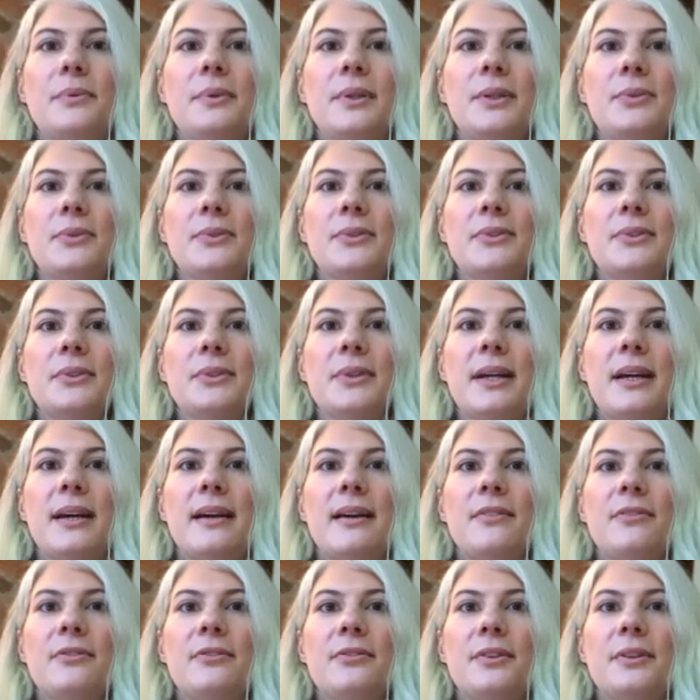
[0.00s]
We also
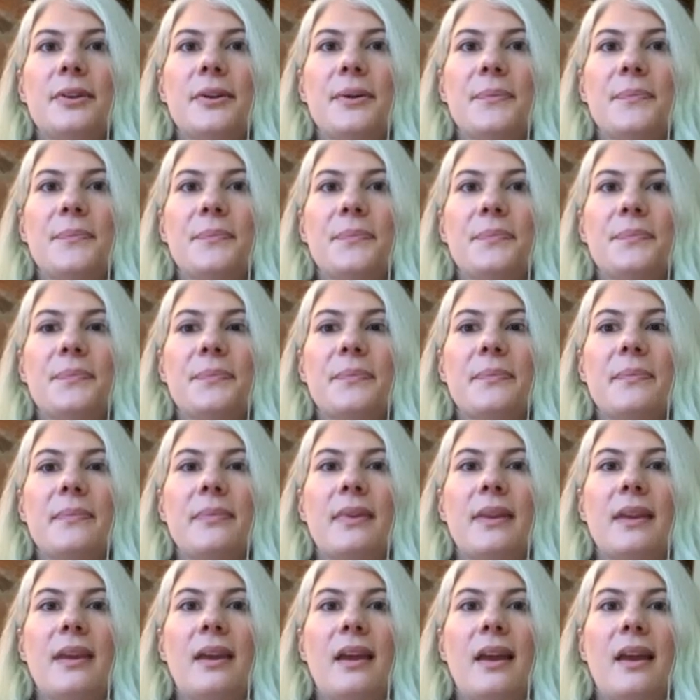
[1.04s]
have, an
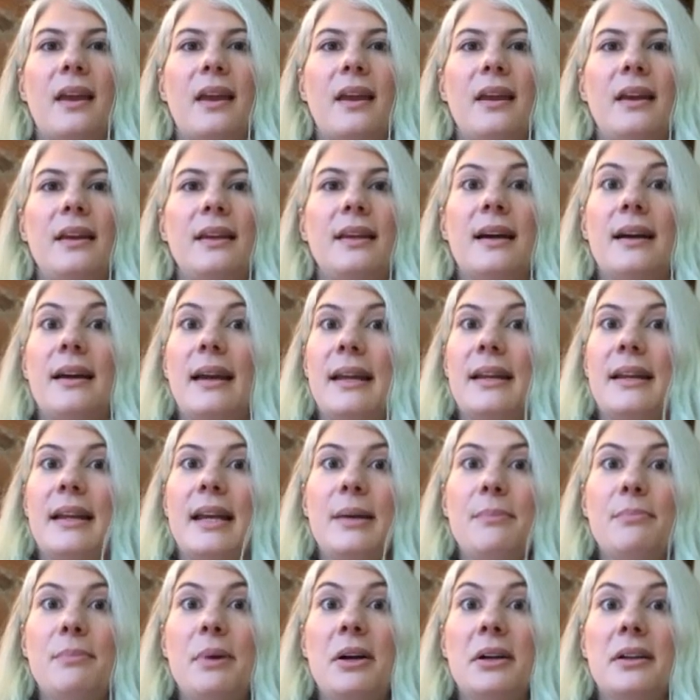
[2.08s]

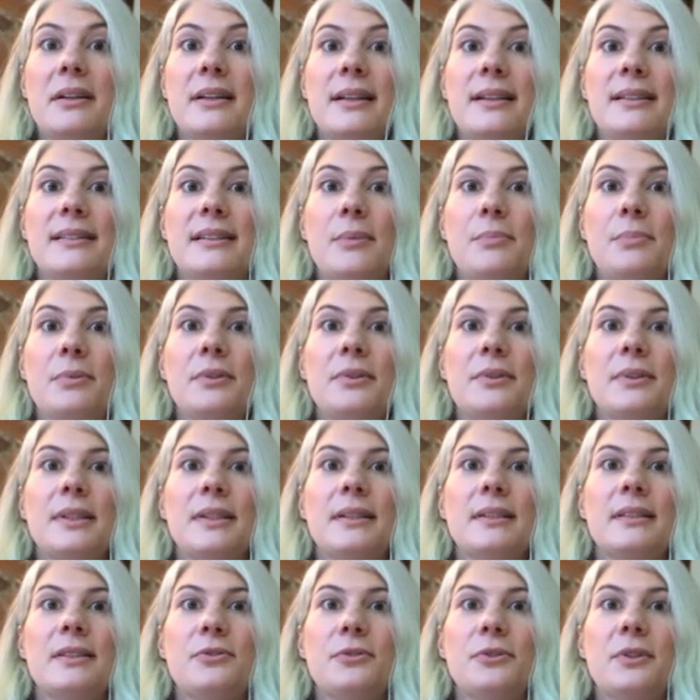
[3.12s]
AIM market example
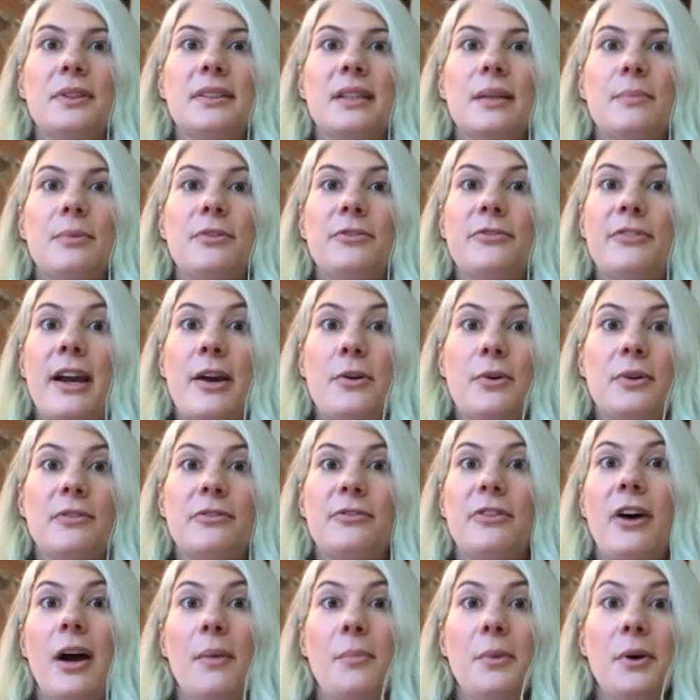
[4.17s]
is, for example, Faron
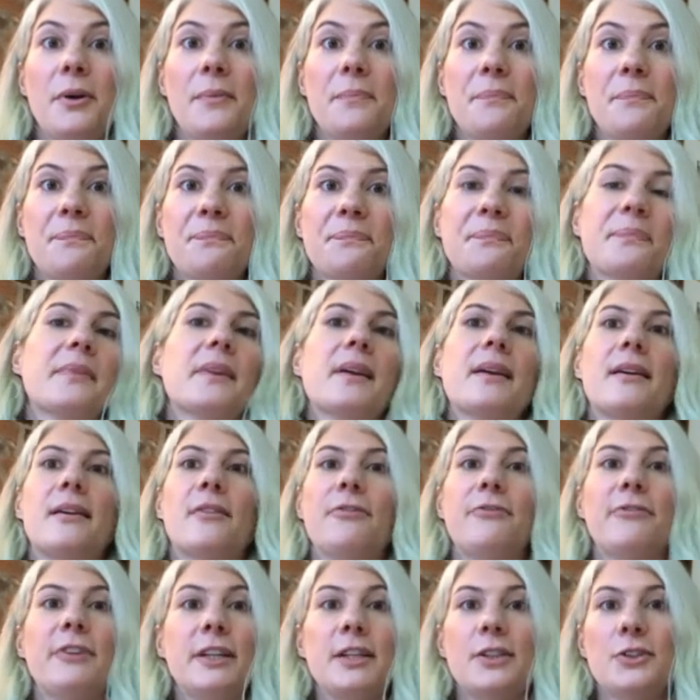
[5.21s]
Pharma, a
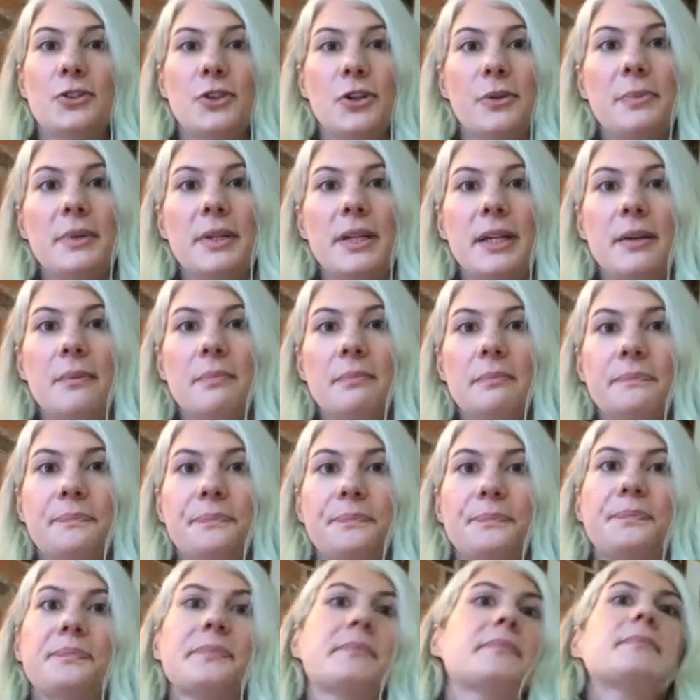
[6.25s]
Finnish company,
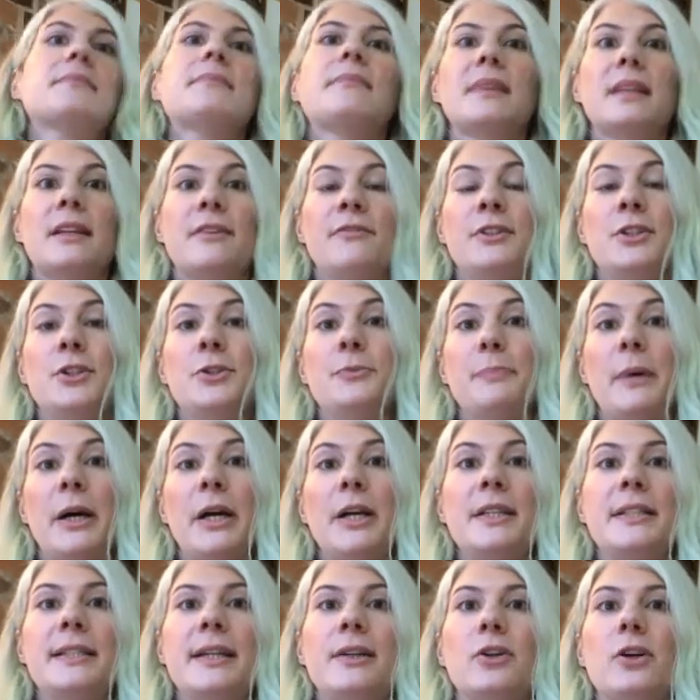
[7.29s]
Finnish
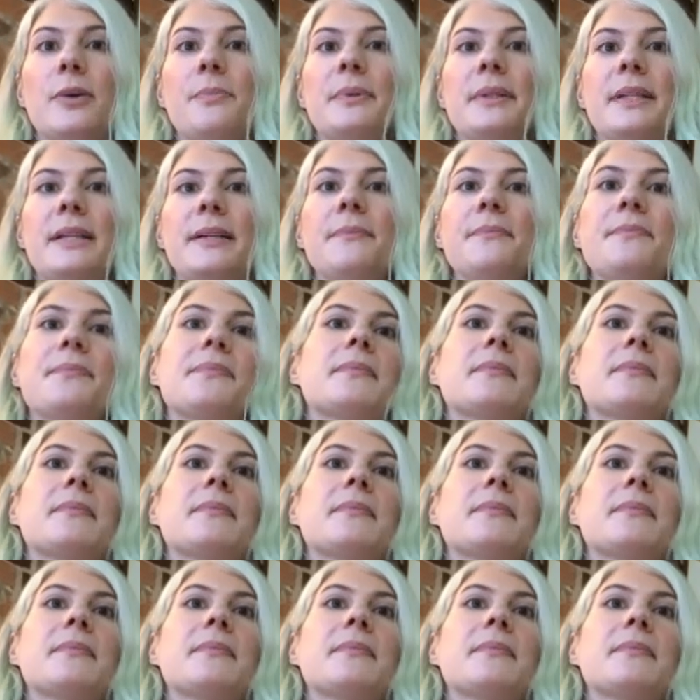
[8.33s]
biotech company.